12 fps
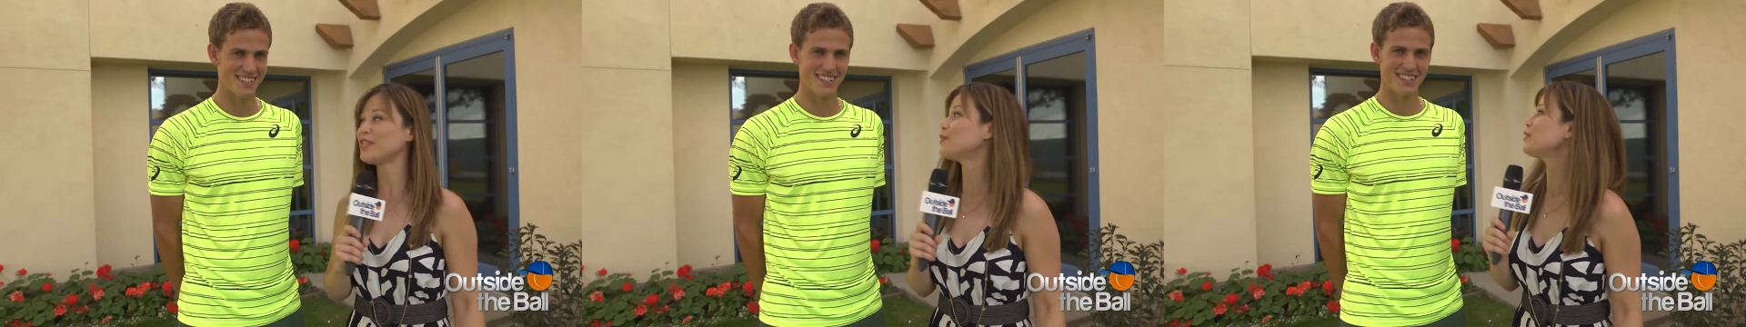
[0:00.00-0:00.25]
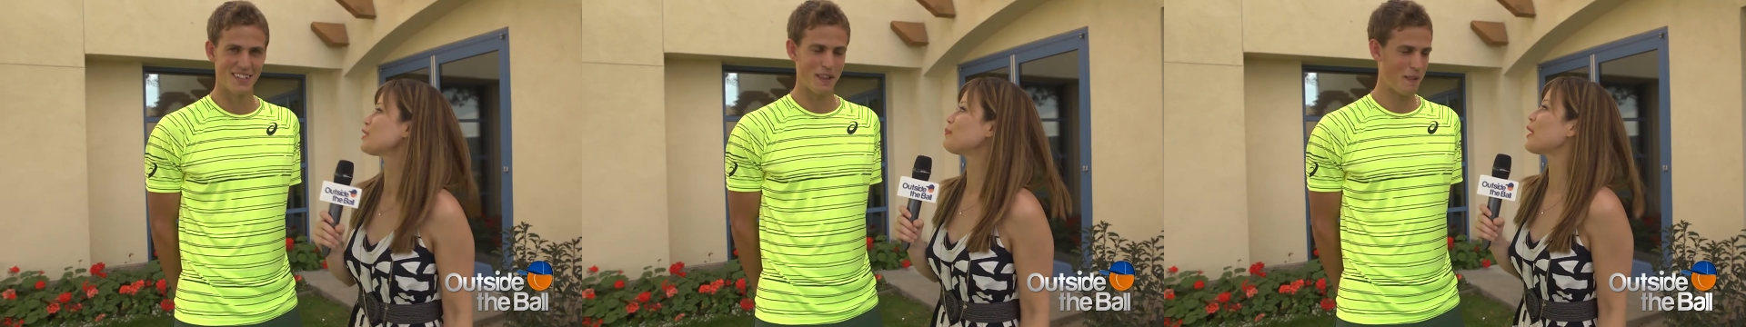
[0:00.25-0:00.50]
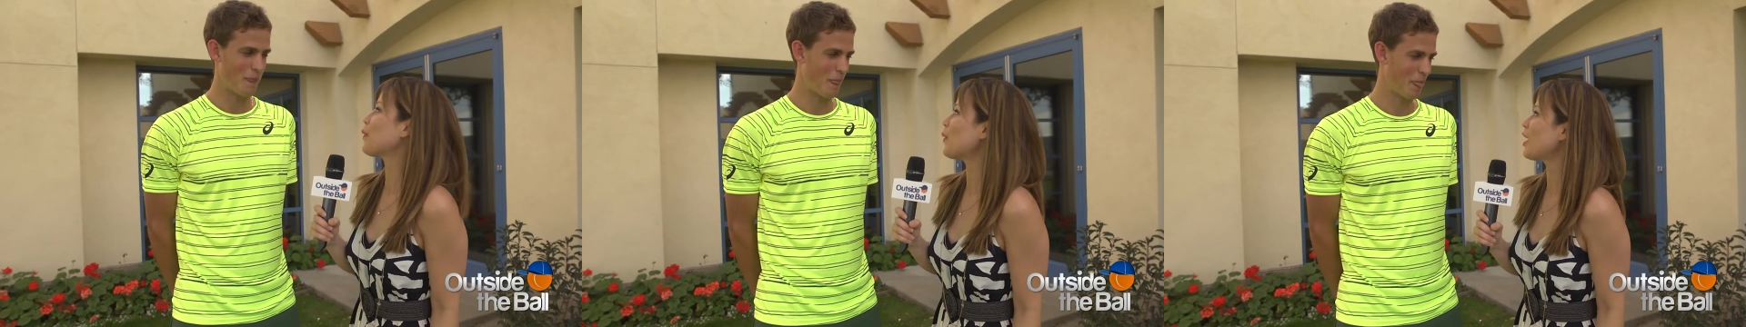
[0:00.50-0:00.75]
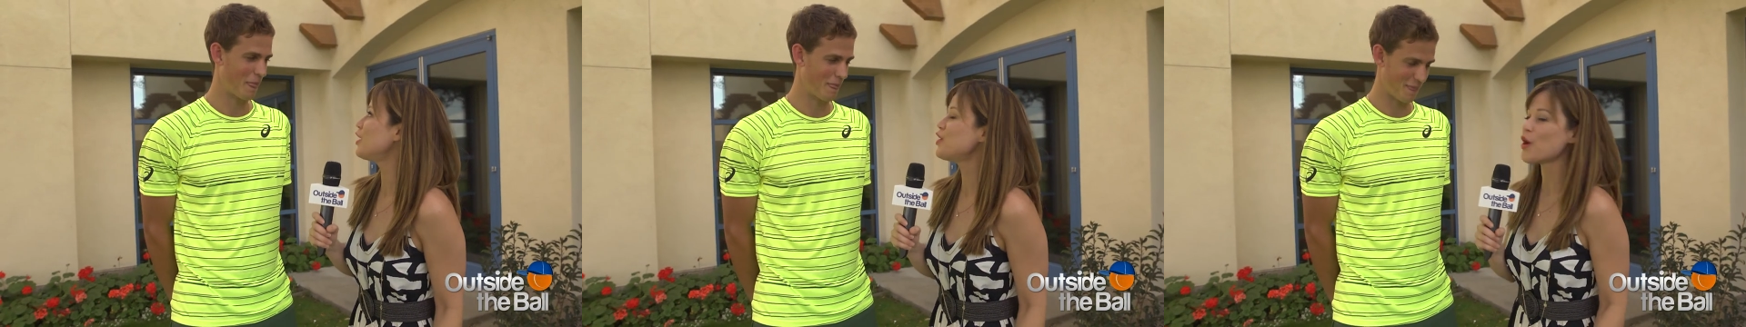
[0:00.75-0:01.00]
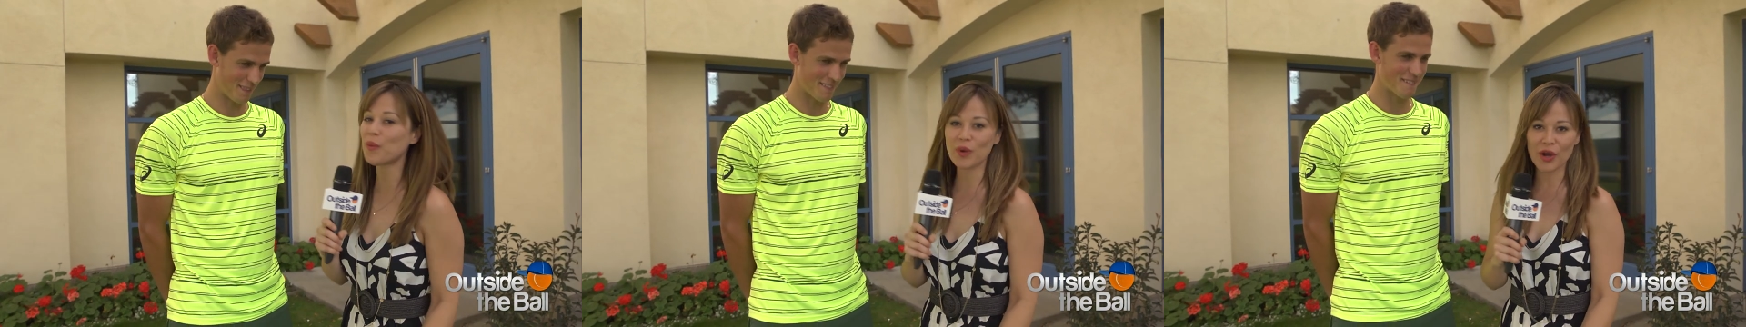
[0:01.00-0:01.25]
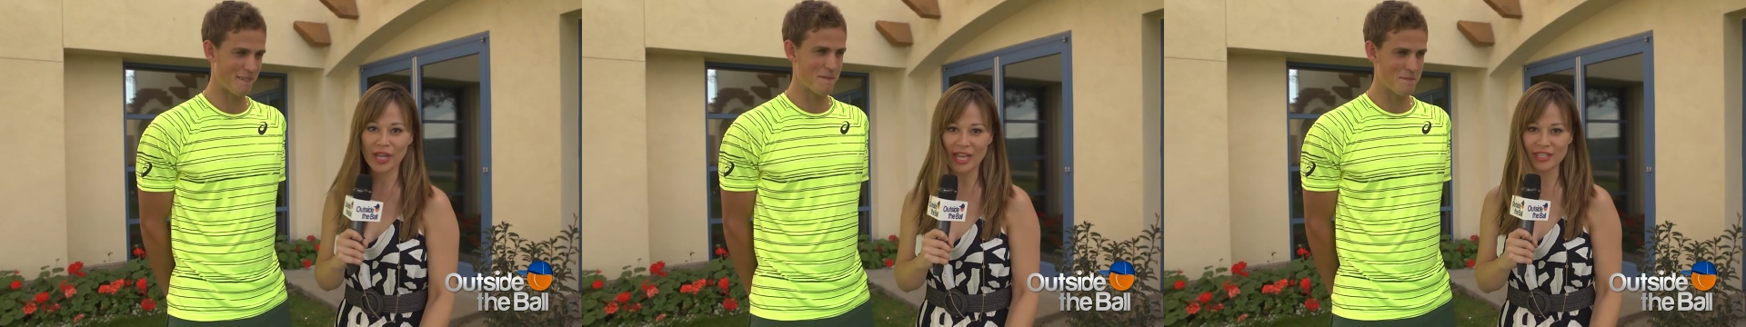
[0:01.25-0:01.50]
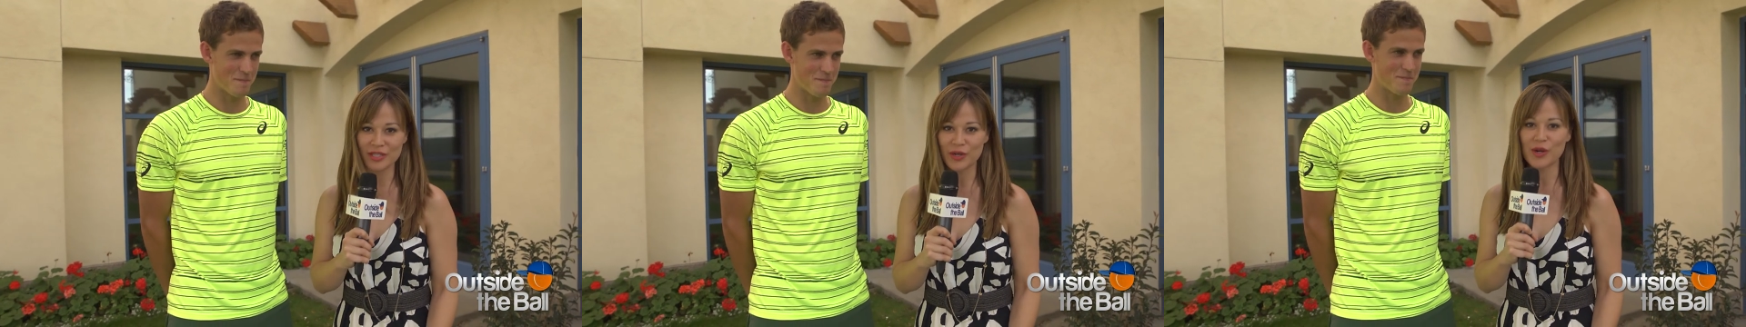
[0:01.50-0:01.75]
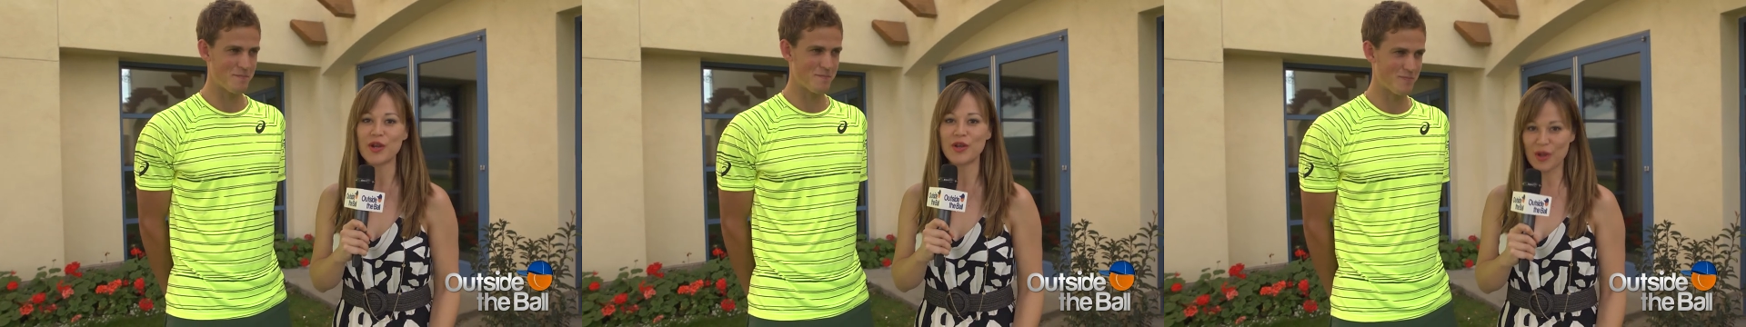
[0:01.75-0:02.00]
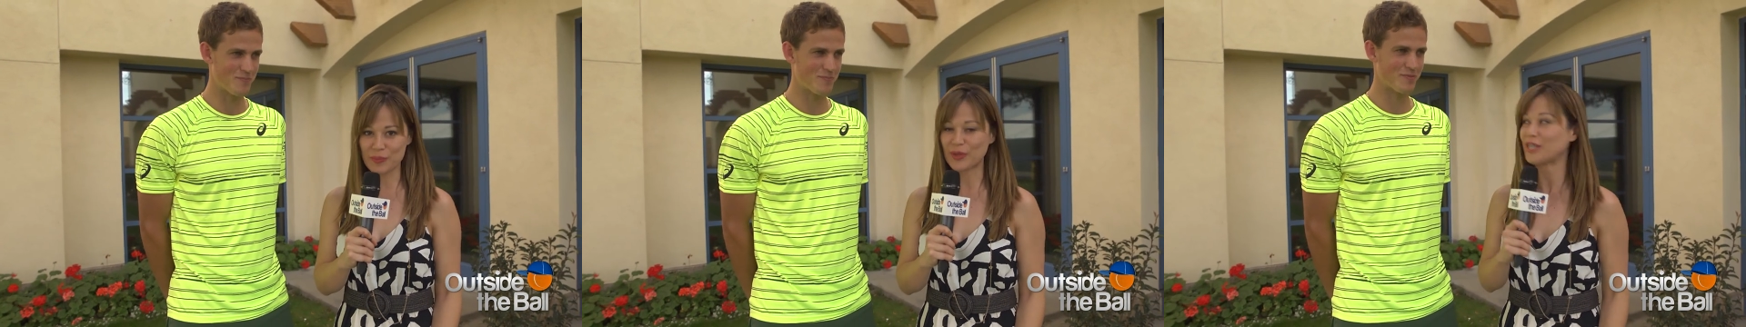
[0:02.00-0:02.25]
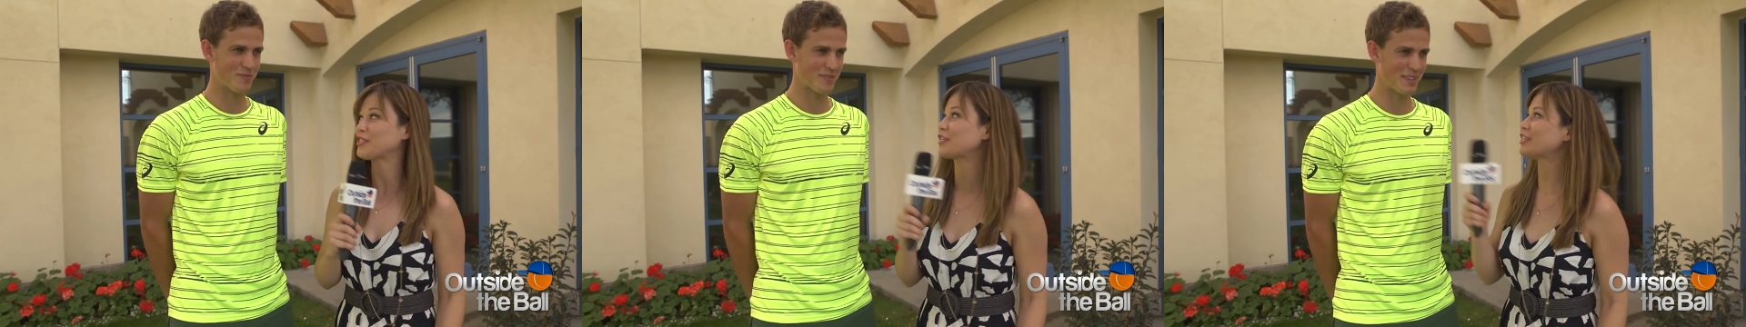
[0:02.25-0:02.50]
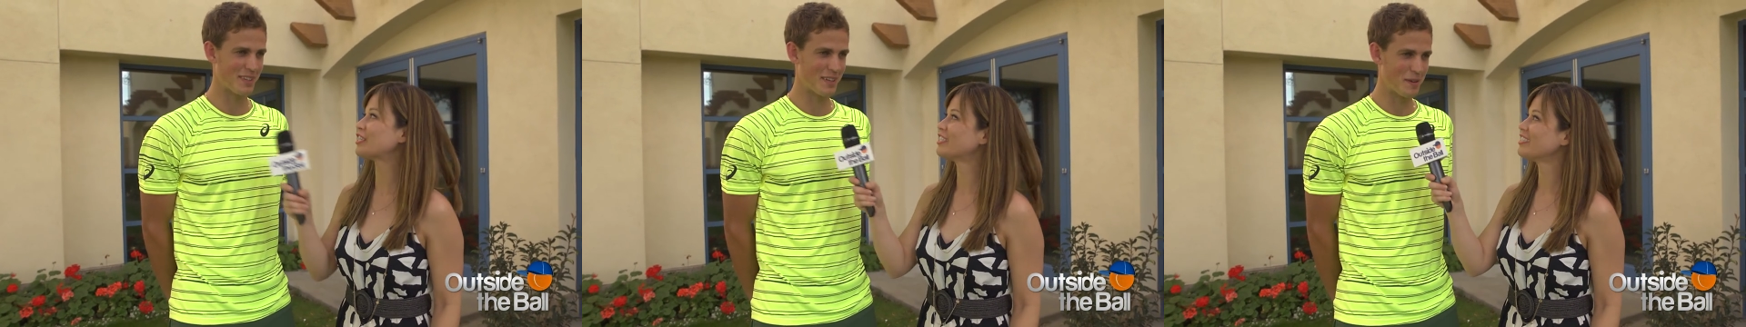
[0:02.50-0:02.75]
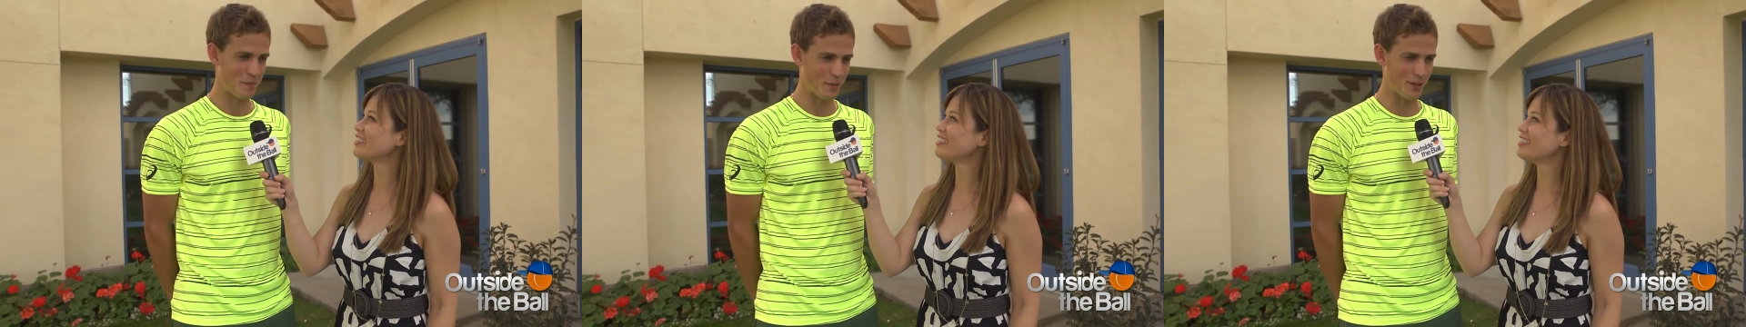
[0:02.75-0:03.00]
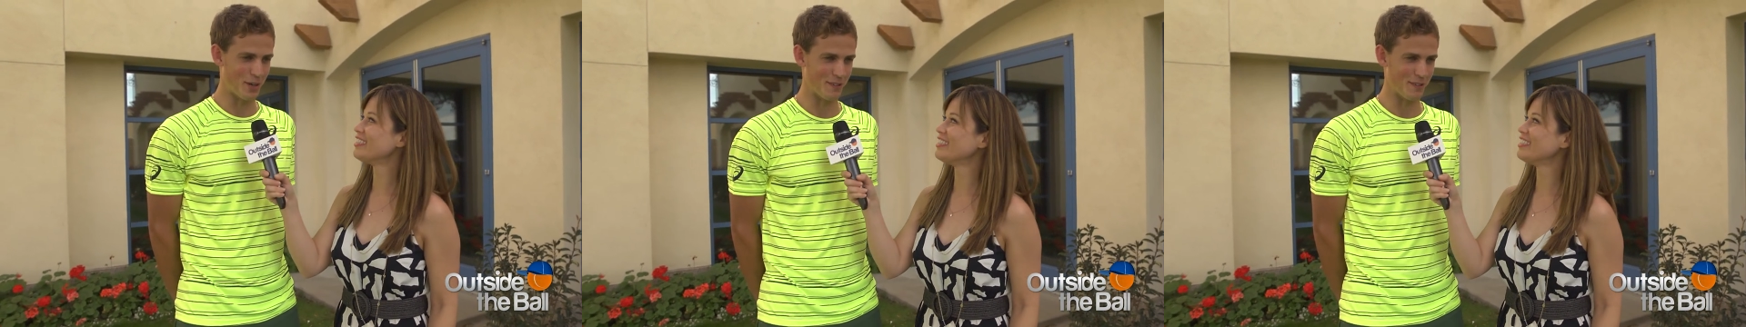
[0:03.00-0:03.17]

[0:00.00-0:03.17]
Speaker 1: and you just pick one. No wrong answer, no pressure. Pretty